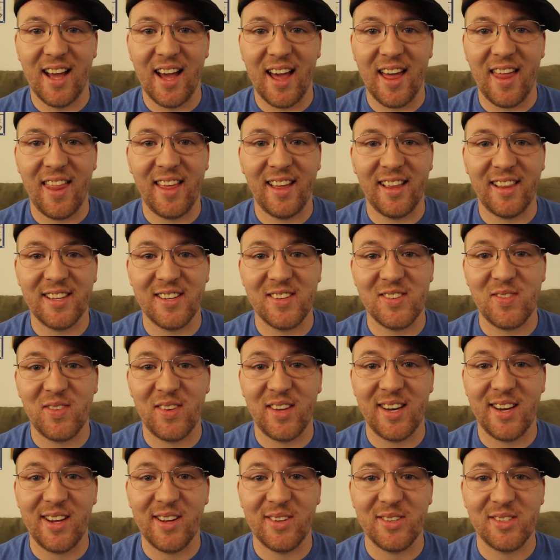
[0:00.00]
I think this
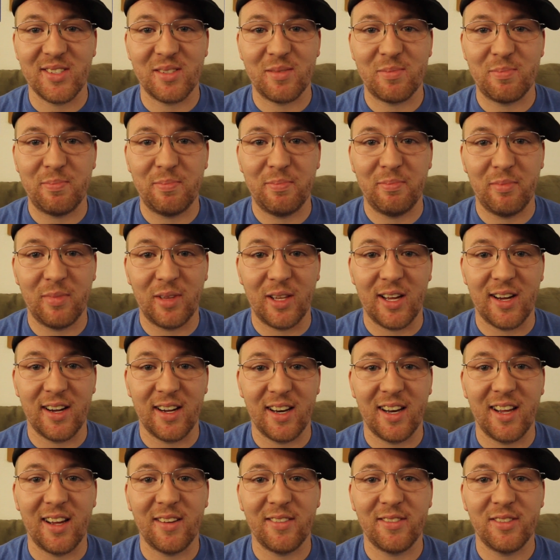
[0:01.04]
video's long
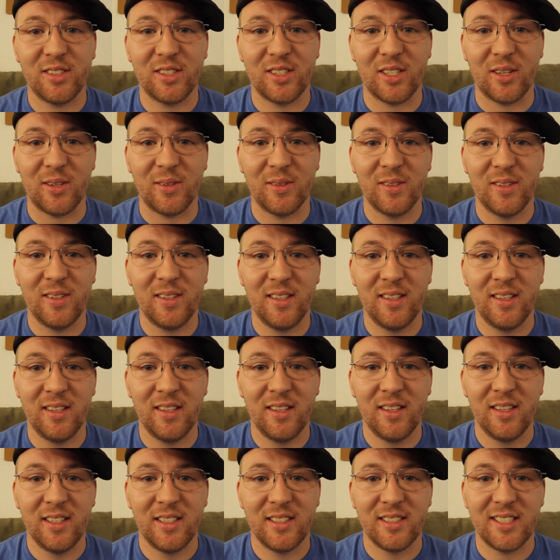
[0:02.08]
enough, so
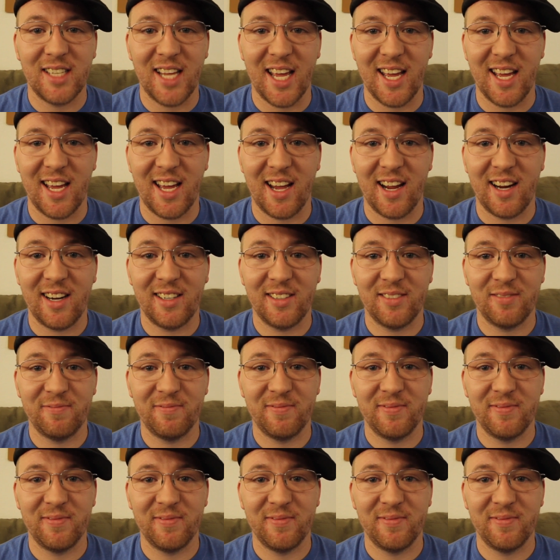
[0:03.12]
take care.